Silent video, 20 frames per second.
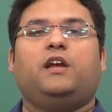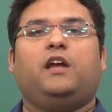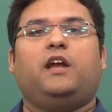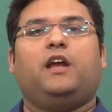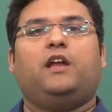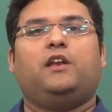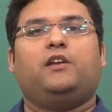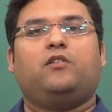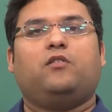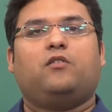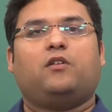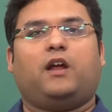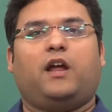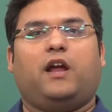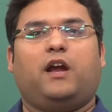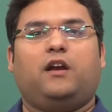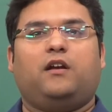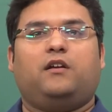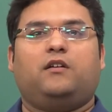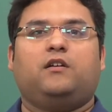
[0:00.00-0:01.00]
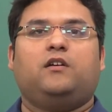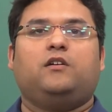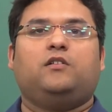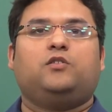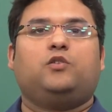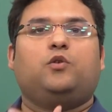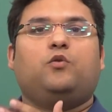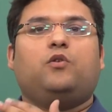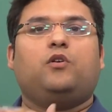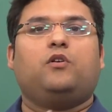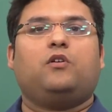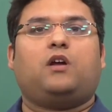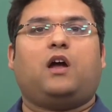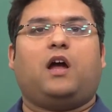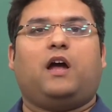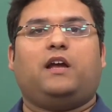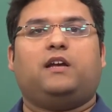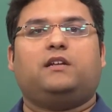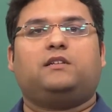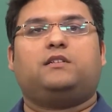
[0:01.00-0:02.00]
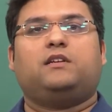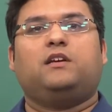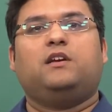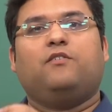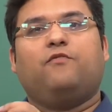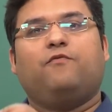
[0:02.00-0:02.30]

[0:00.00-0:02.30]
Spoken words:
in your head through your eyes,